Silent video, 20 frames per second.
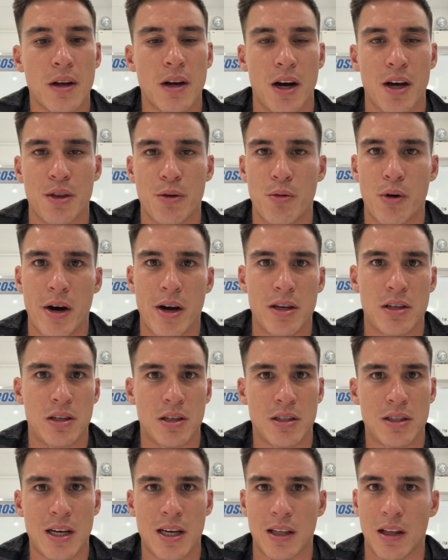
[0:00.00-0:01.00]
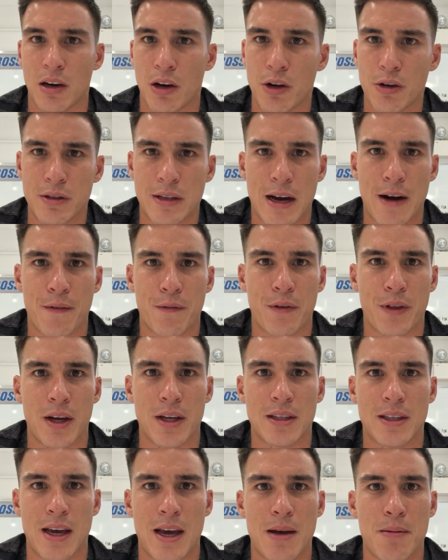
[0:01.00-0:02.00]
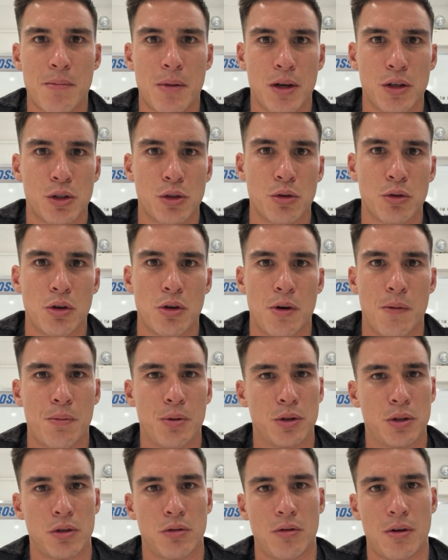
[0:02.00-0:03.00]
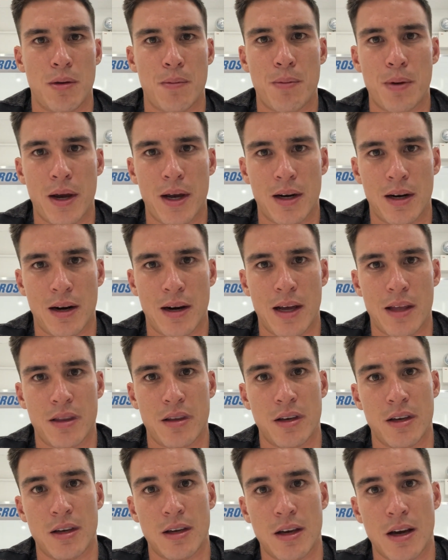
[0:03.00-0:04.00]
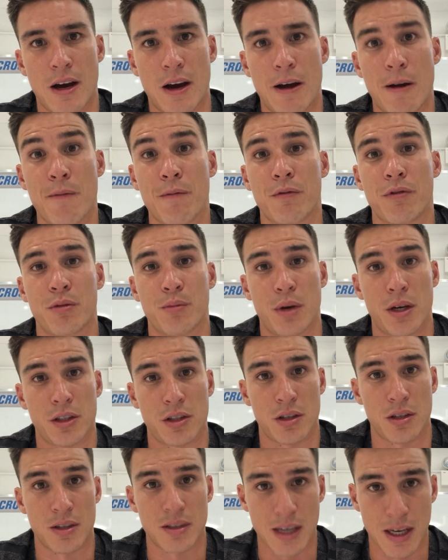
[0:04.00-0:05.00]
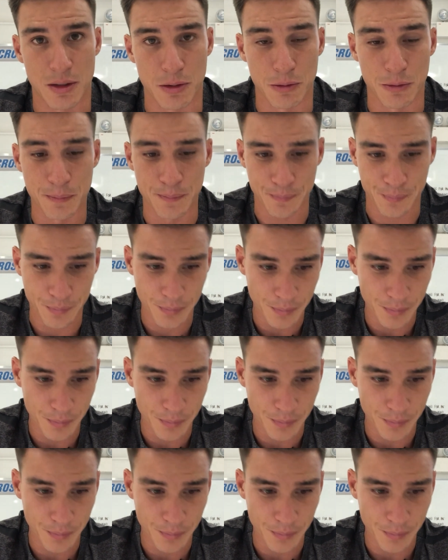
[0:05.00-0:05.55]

Otherwise, just take the load down for that day and make sure you're not pushing through any pain and let the inflammation settle.